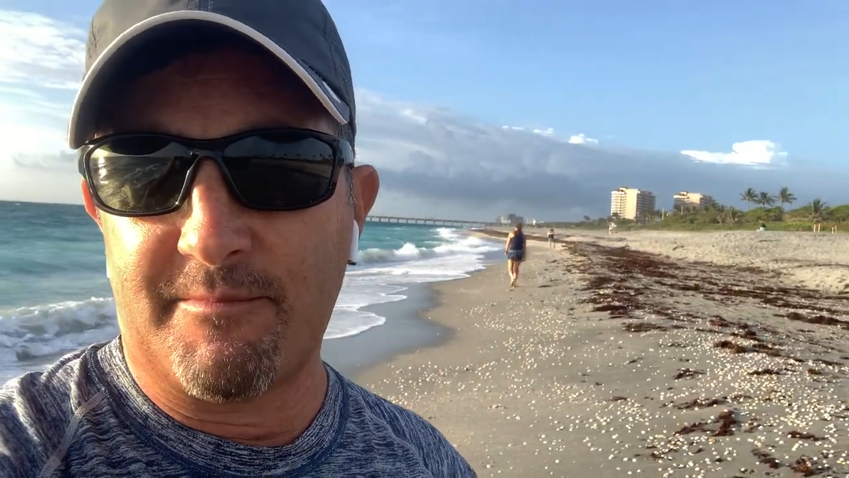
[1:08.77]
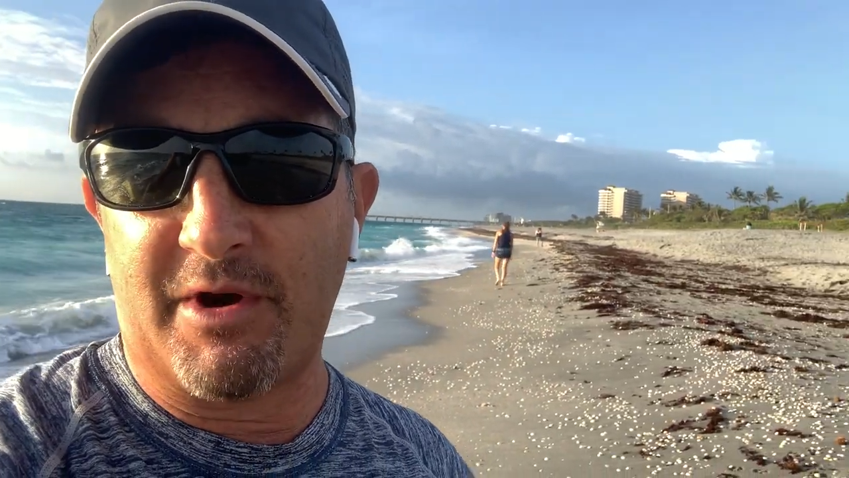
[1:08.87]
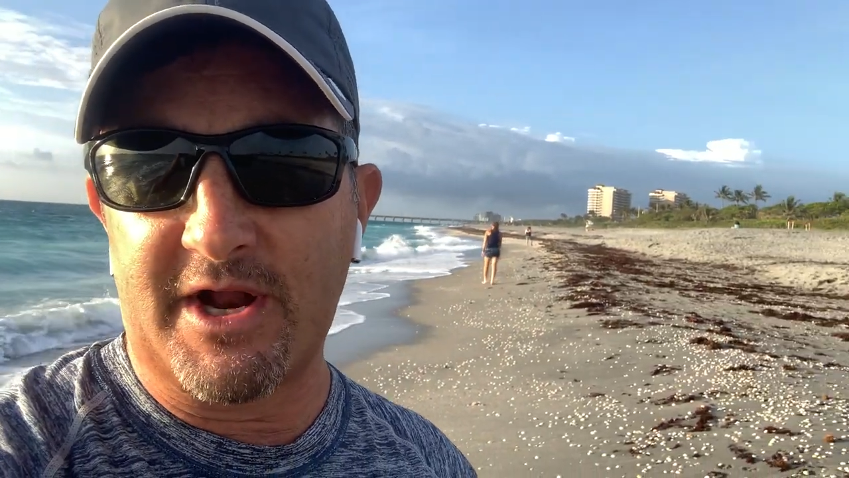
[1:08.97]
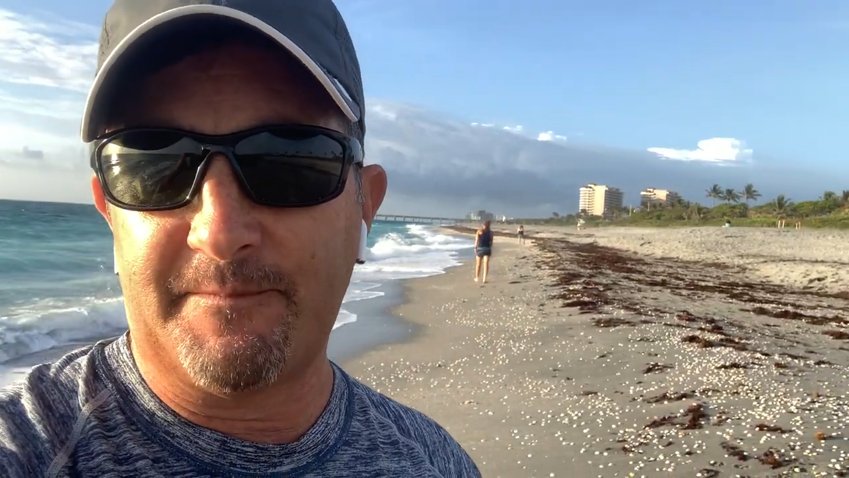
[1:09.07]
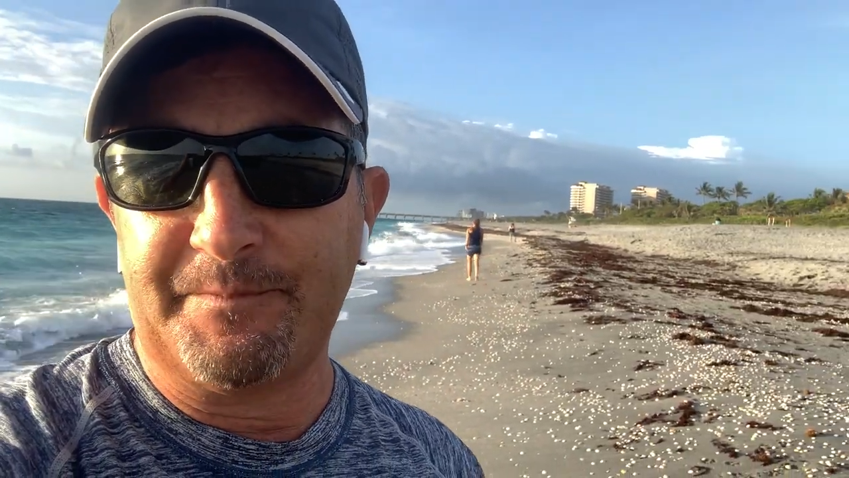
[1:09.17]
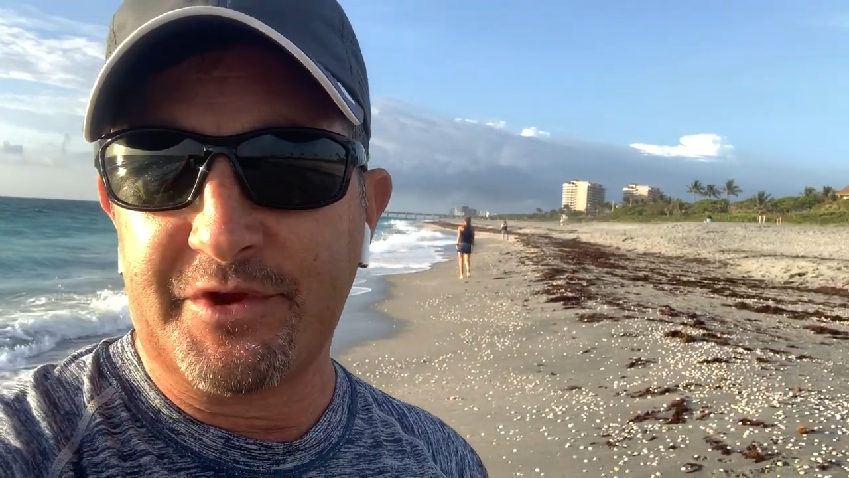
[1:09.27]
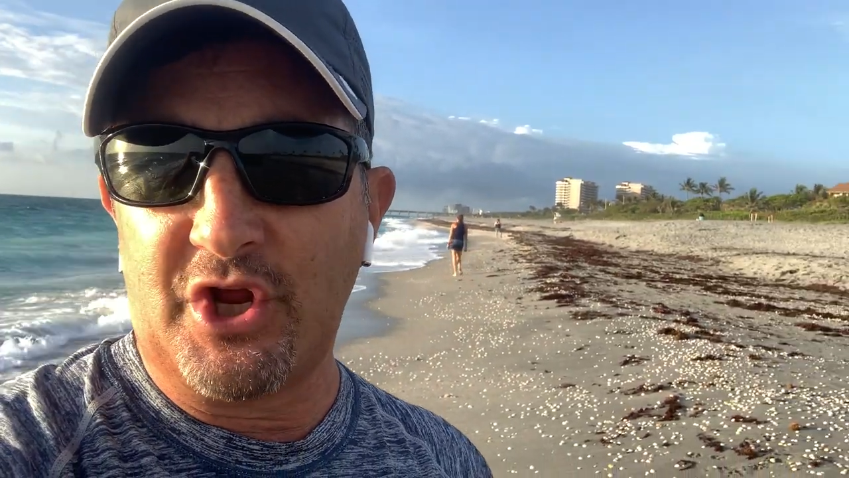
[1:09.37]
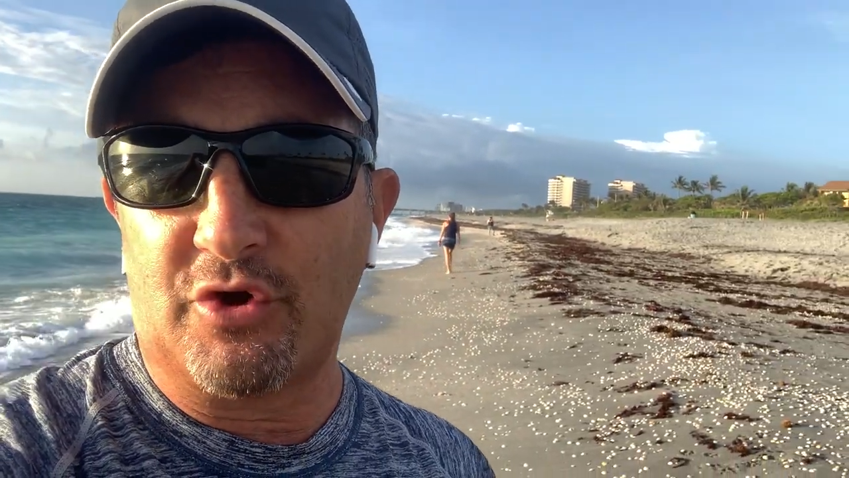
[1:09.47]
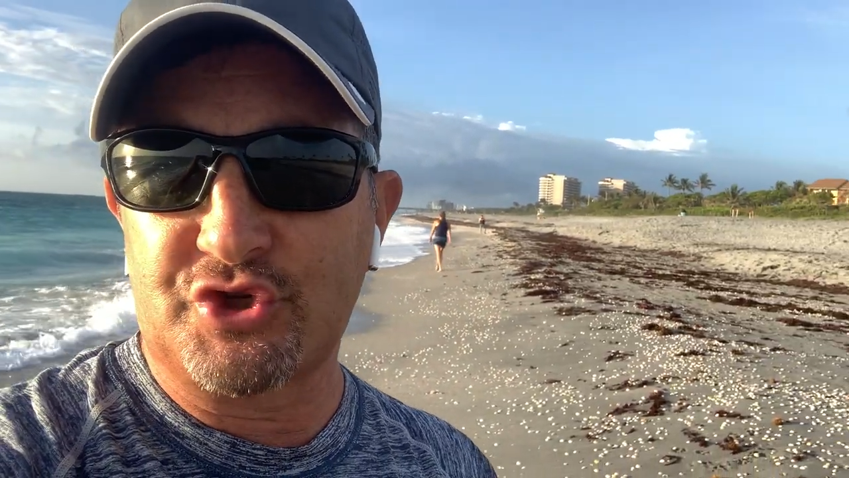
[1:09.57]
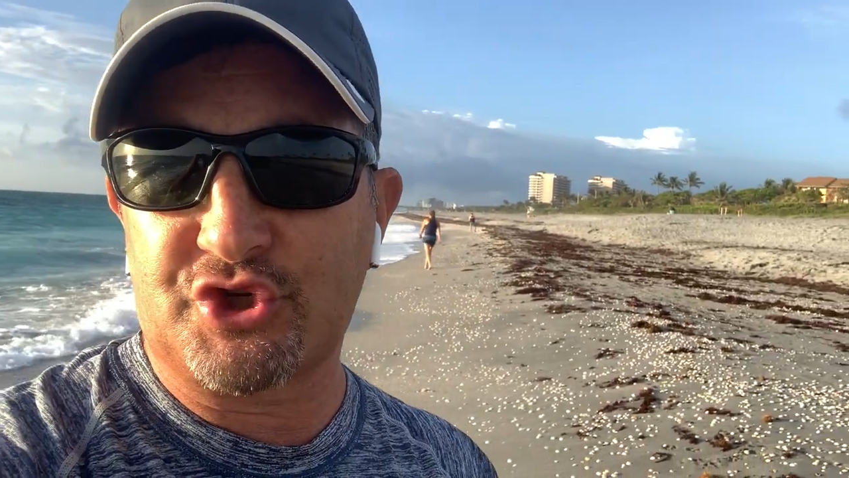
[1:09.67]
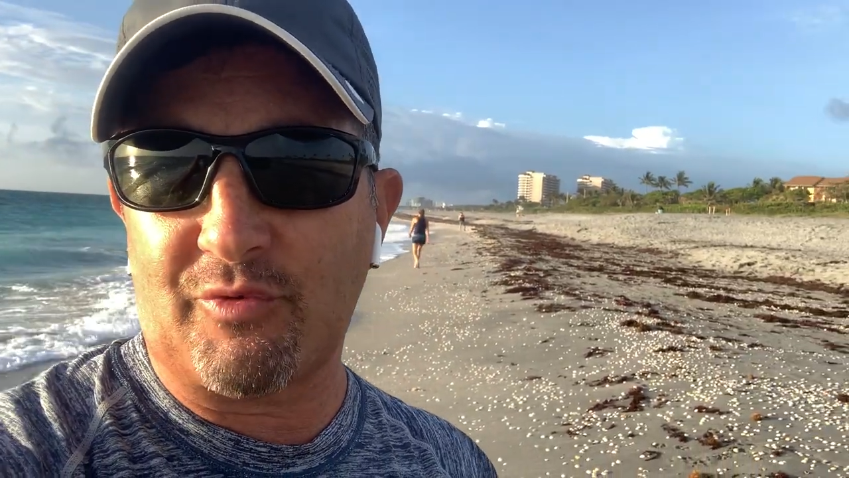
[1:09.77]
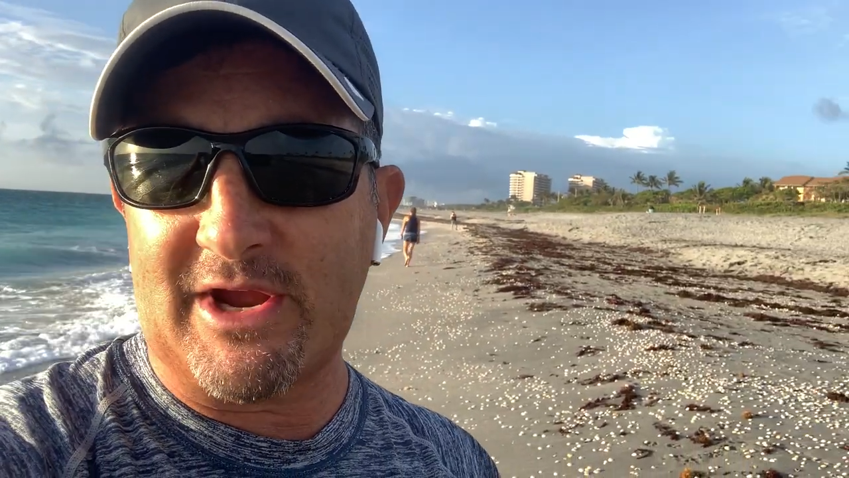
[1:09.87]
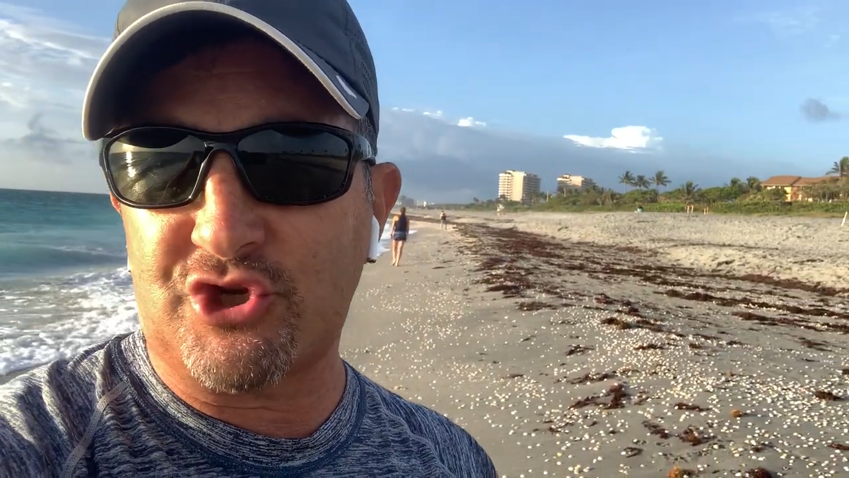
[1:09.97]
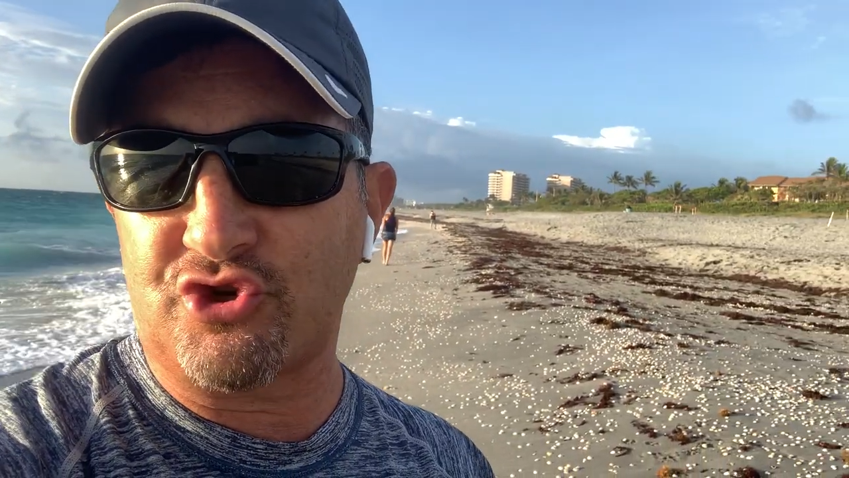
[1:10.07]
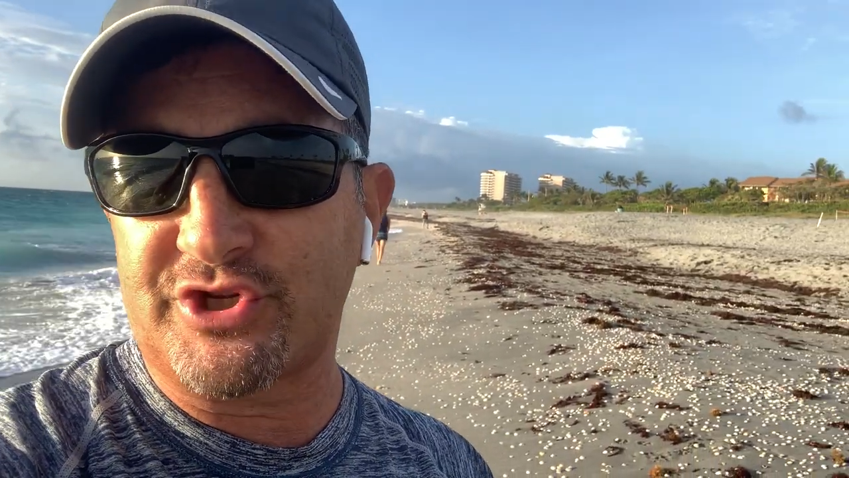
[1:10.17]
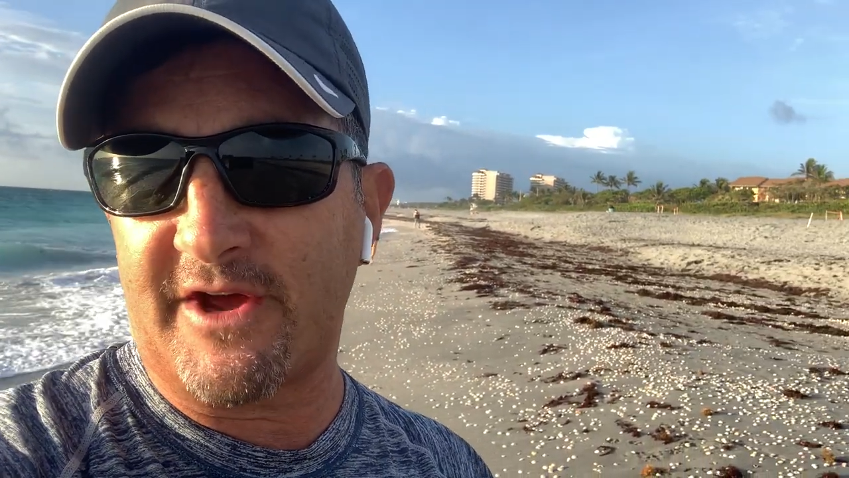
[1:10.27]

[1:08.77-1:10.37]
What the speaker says: But, you know, strangers